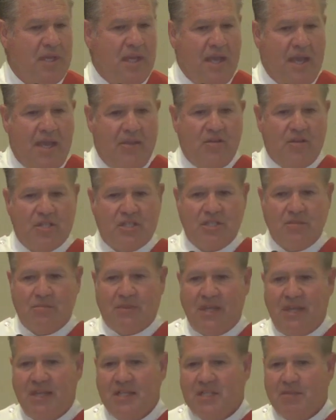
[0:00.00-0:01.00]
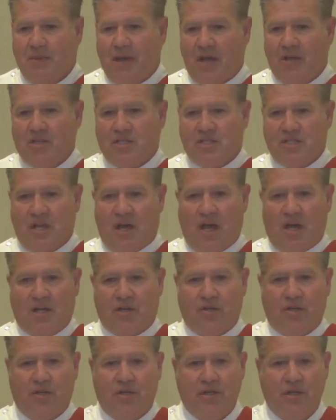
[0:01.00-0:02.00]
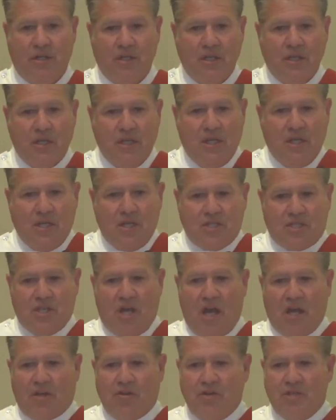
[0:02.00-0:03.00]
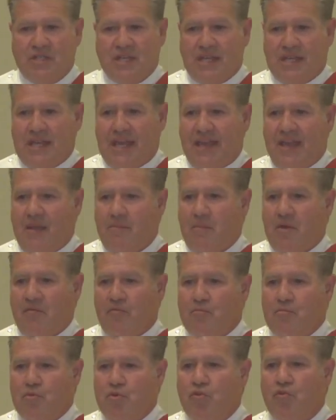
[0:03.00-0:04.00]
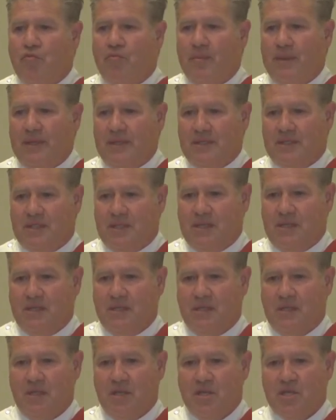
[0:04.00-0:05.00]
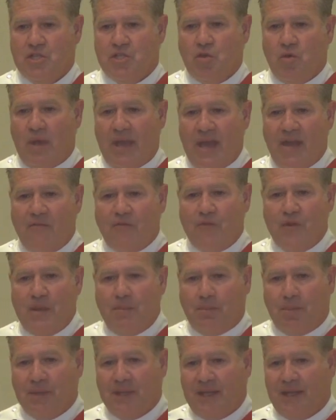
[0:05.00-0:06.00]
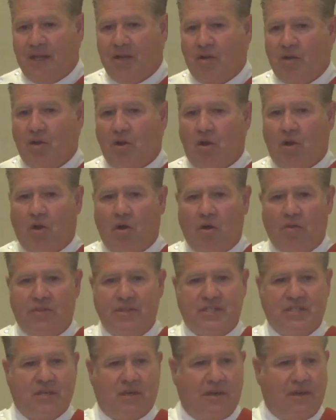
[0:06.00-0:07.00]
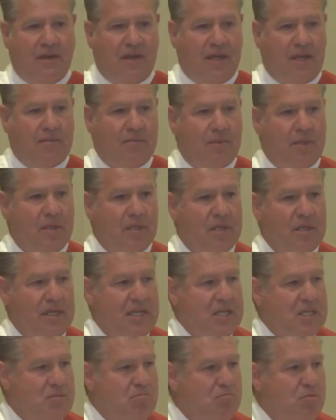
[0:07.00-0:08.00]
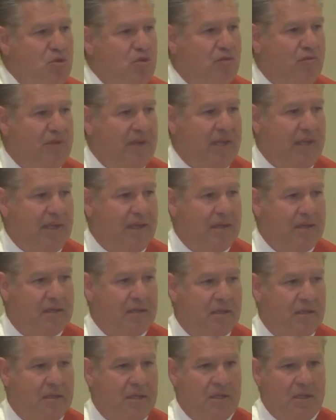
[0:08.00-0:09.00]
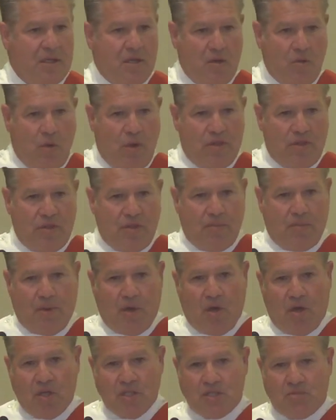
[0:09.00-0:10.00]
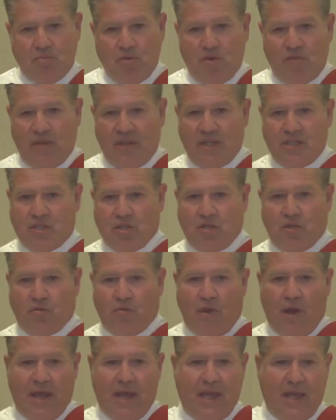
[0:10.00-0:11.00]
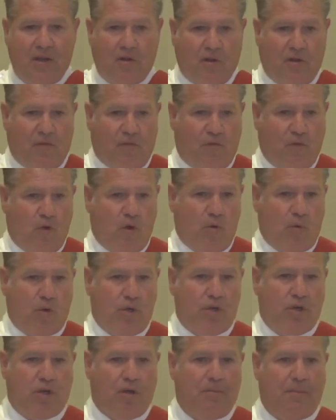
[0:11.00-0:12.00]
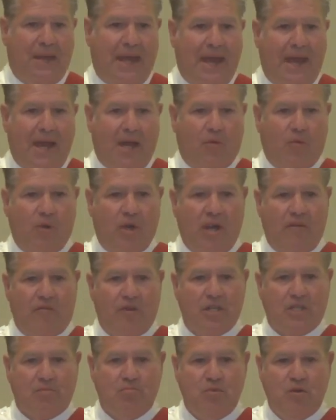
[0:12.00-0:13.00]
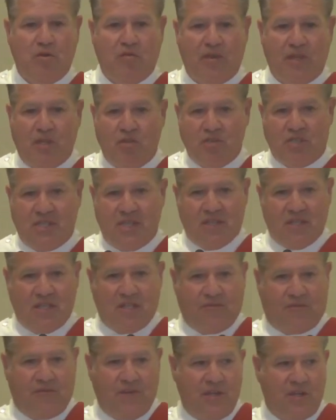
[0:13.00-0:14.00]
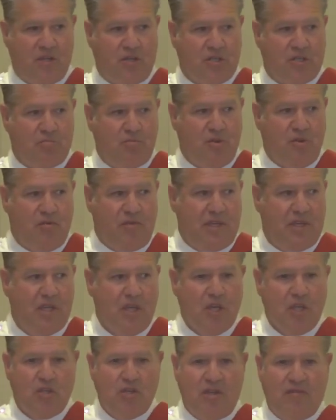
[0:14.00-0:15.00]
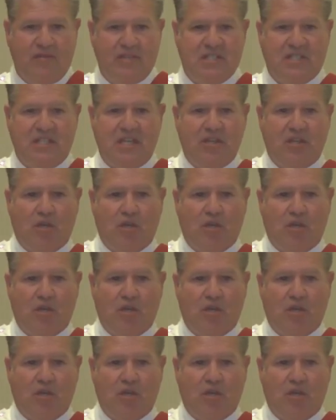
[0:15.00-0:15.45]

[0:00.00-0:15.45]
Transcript: And there's some things about soccer. Soccer is a game of movement. So every player all the time is moving. Whether the ball is moving to the right or forward or back, wherever it's moving, you see the defenders moving, you even see the